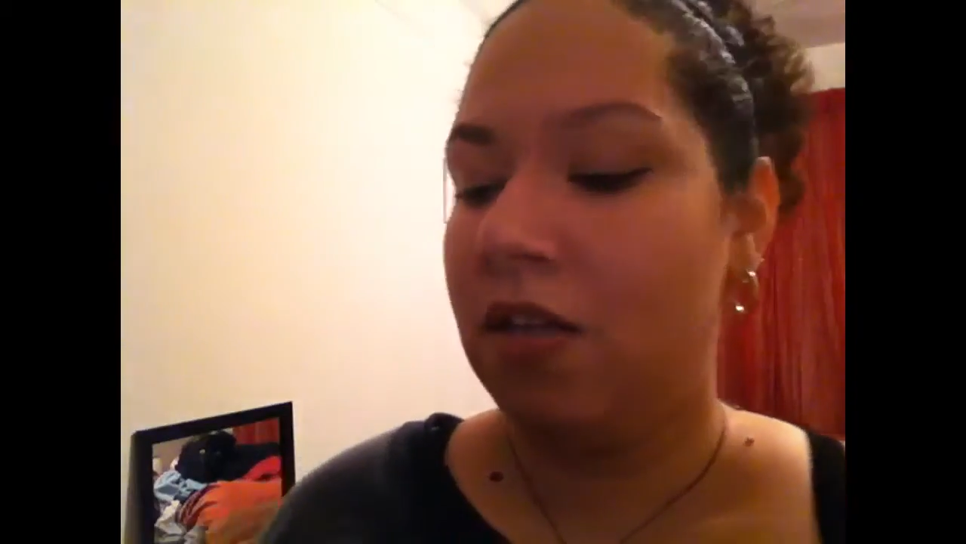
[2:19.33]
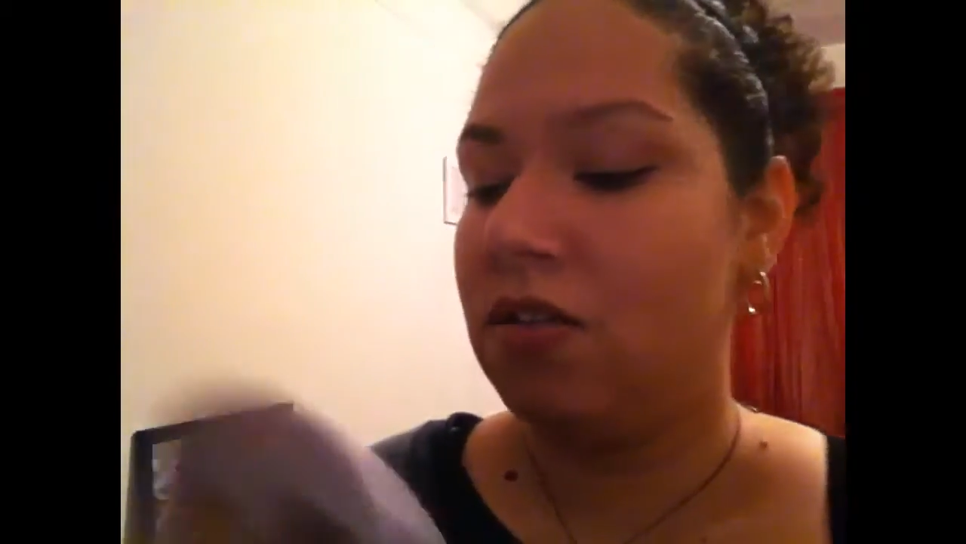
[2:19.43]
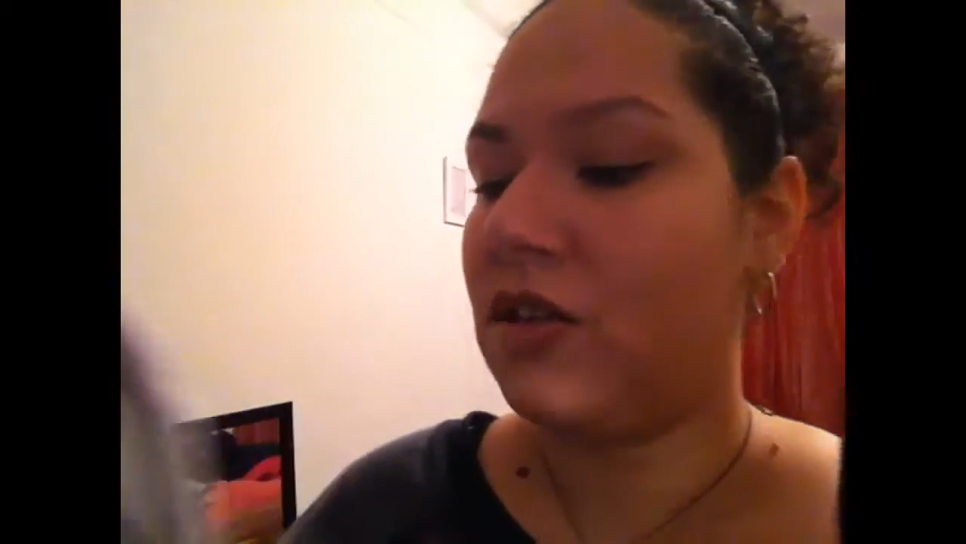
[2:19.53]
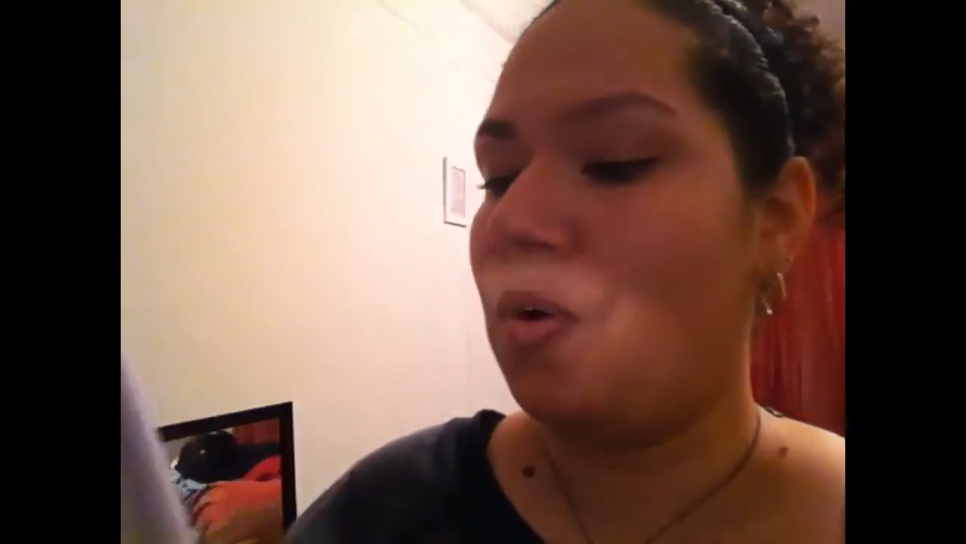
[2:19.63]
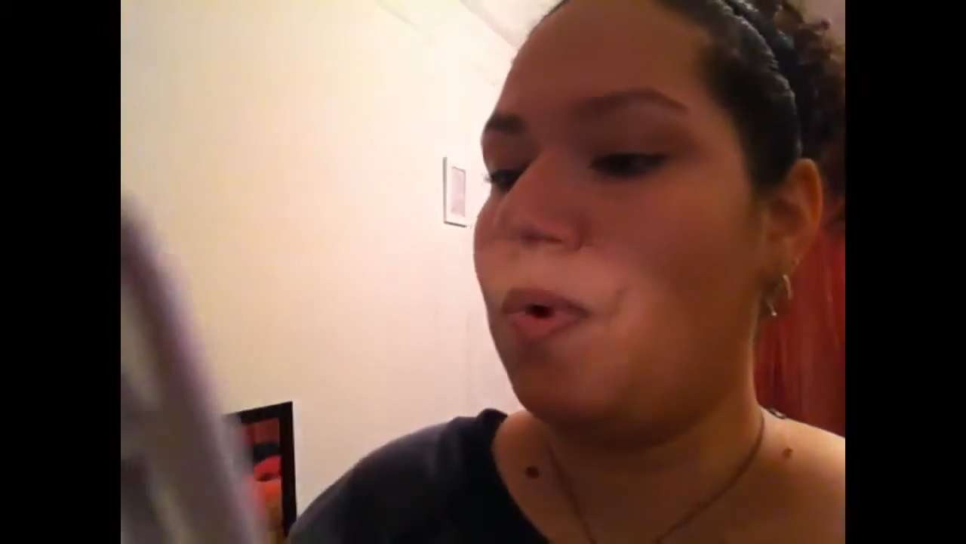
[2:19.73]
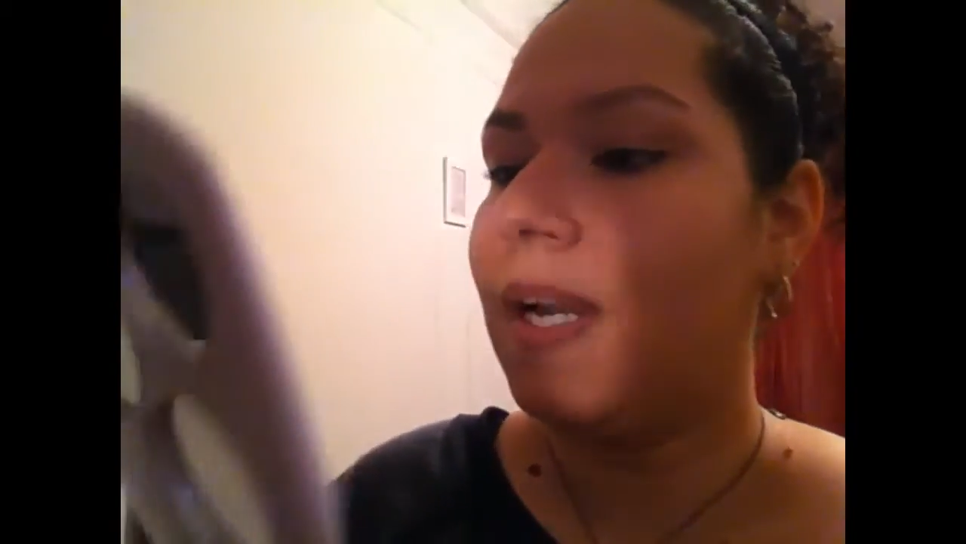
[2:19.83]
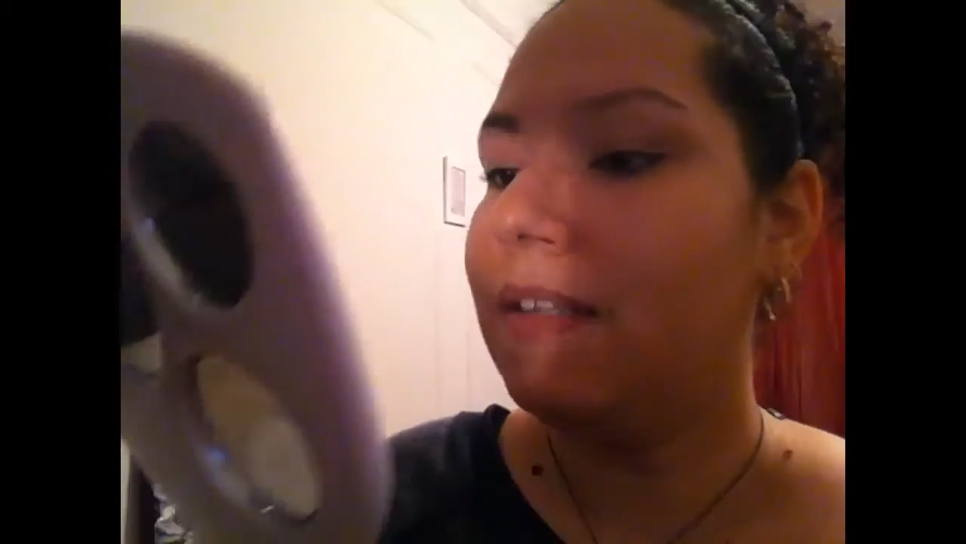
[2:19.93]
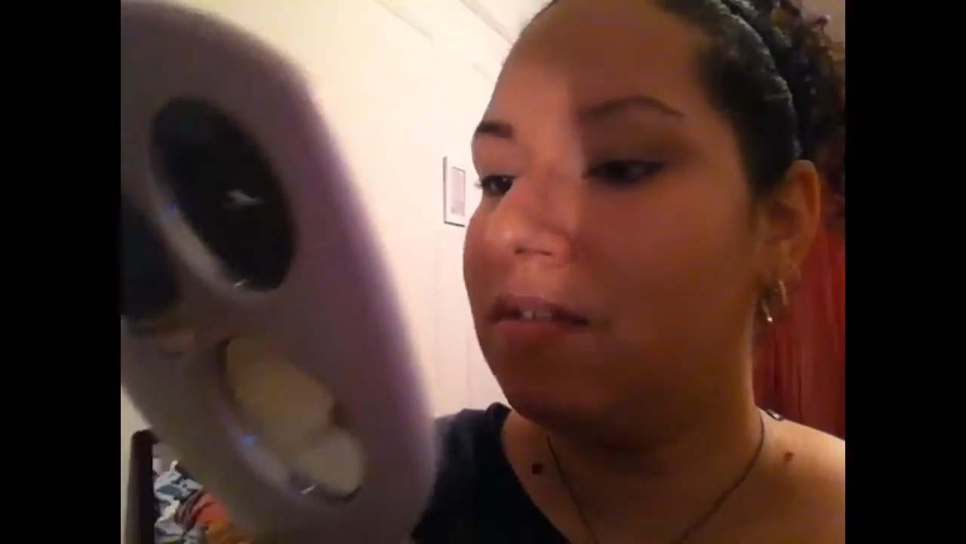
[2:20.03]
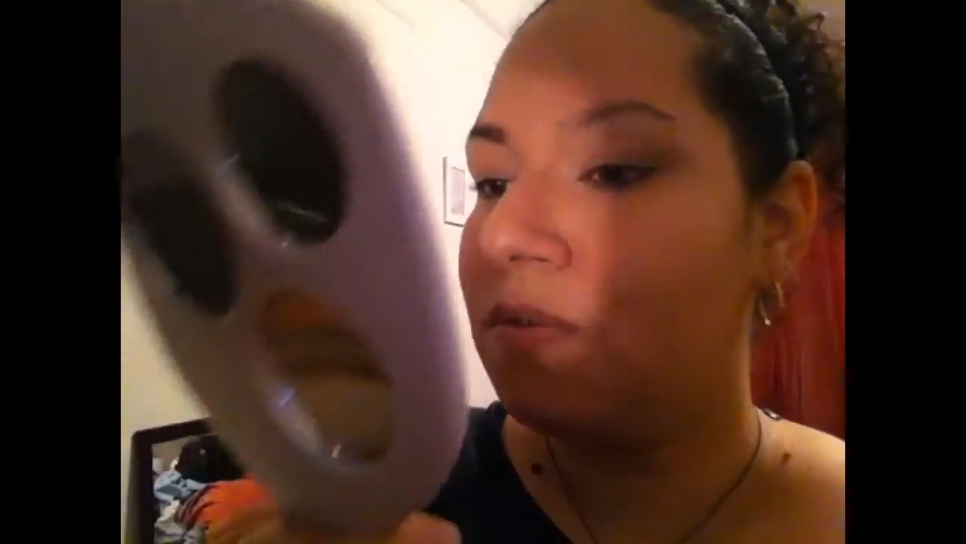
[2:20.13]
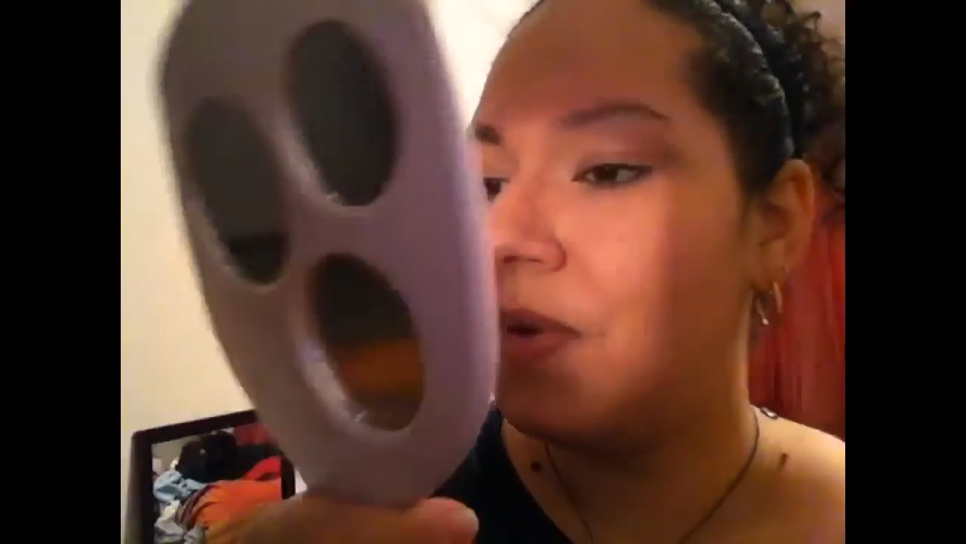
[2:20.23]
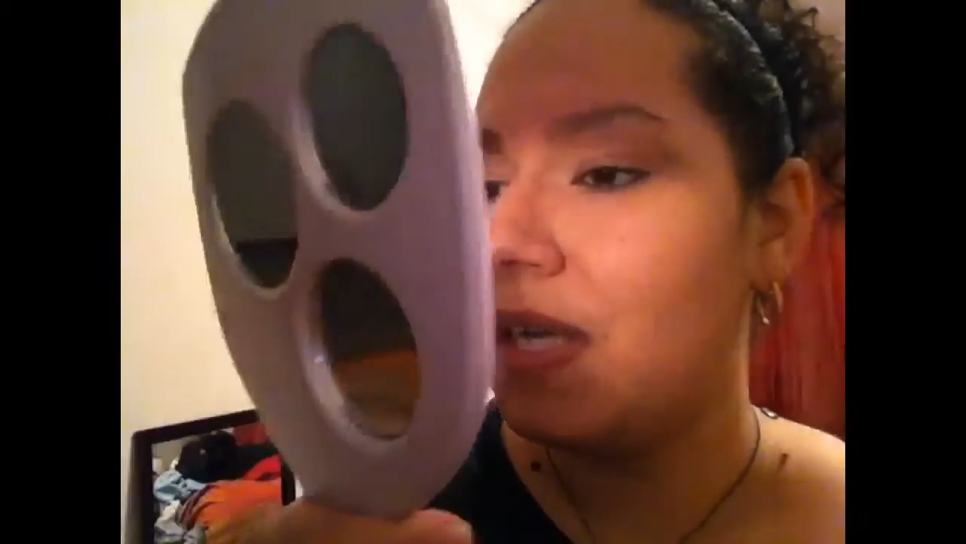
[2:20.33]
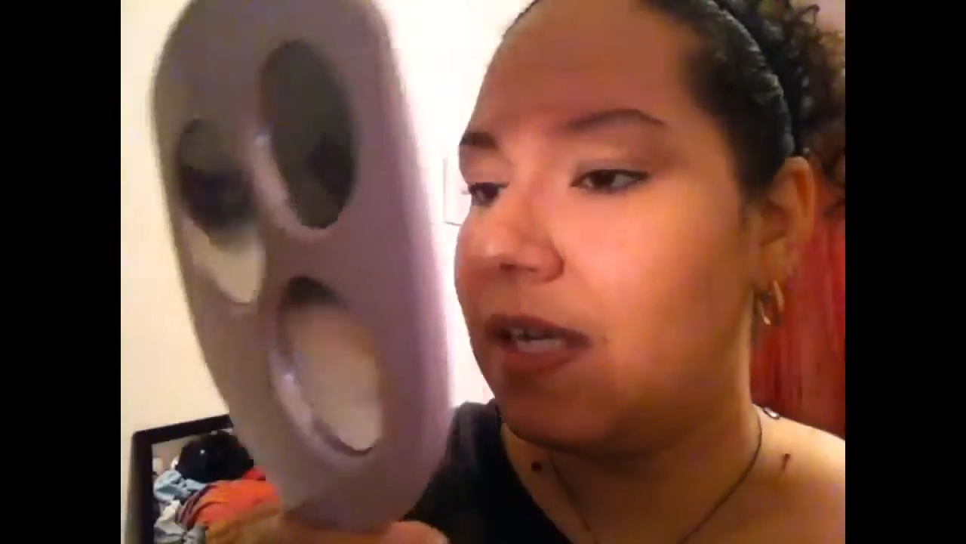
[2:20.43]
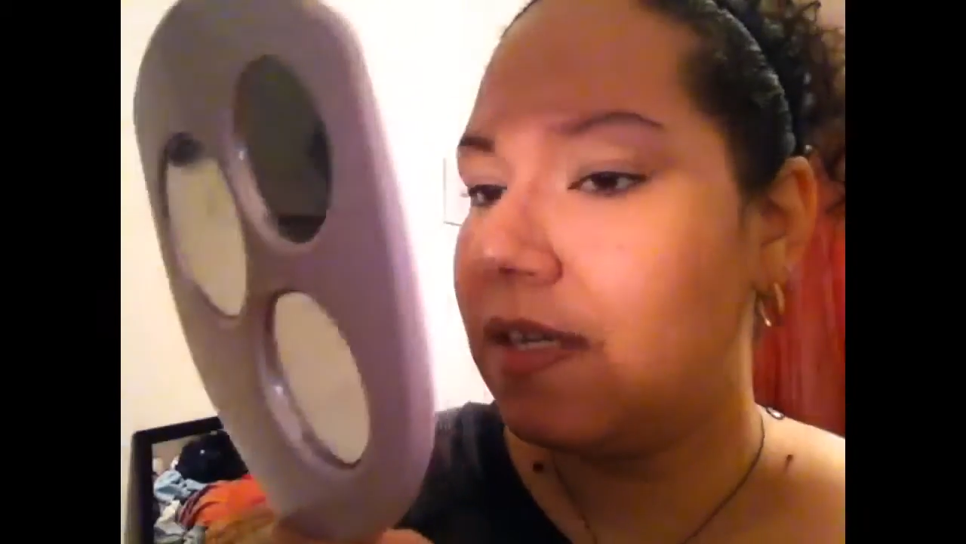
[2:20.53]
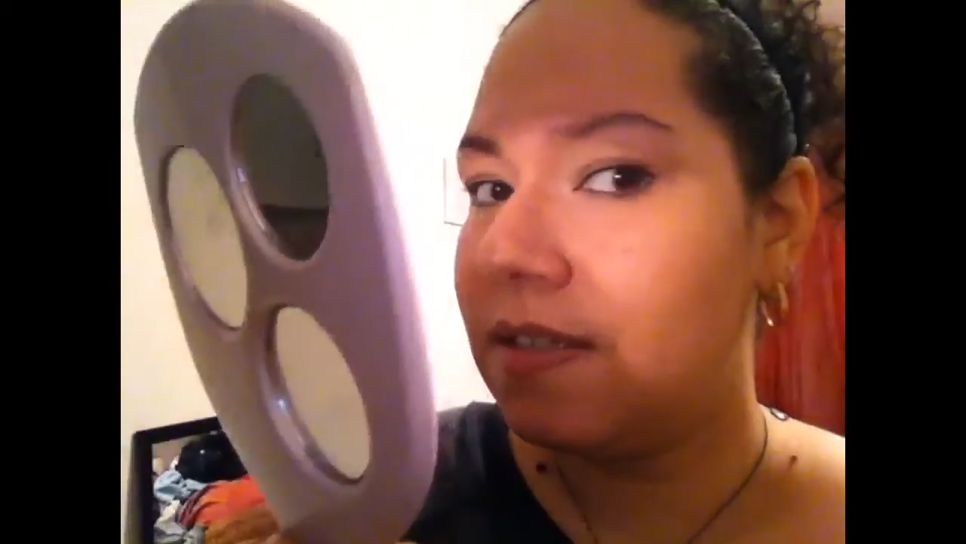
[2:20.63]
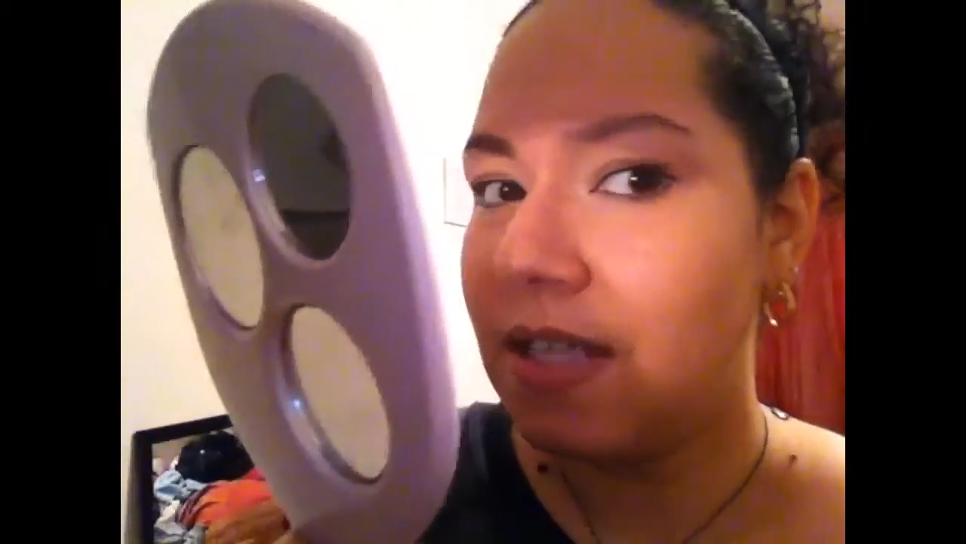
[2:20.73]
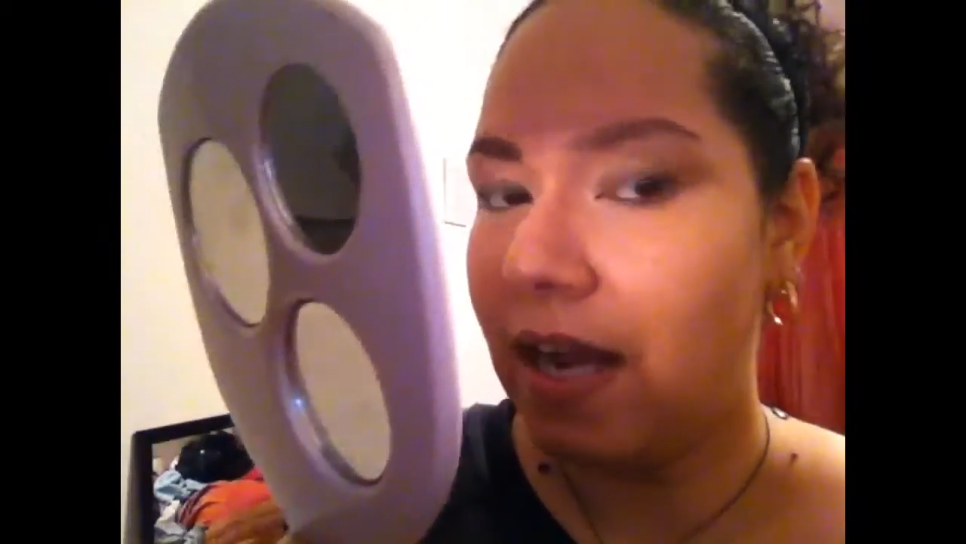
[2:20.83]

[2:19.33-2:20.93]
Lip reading: So what I do is